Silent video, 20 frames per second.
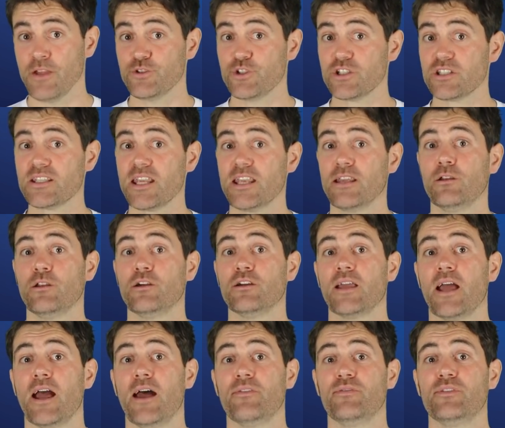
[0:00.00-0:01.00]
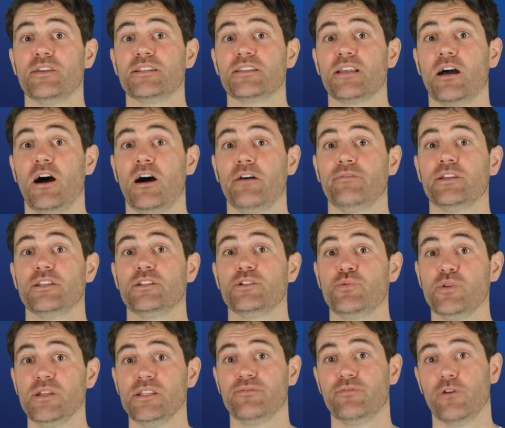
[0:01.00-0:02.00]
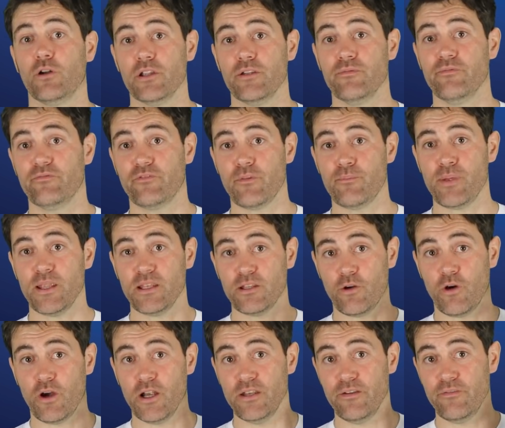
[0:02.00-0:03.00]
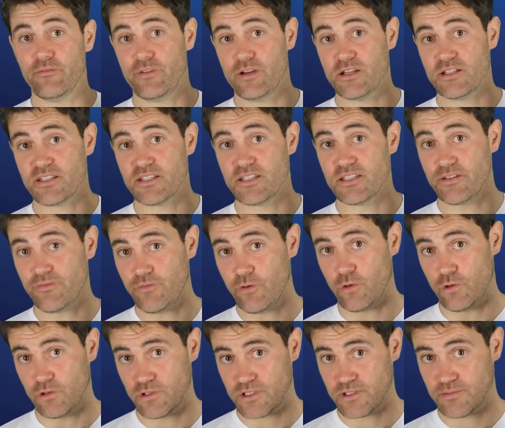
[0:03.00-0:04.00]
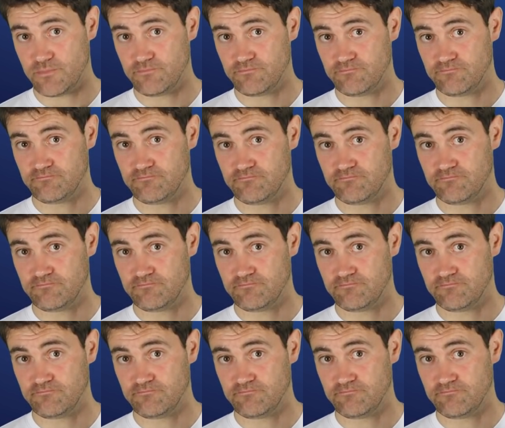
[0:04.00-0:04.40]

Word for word: Just take a look at this halving tweet volume for bitcoin versus the forks.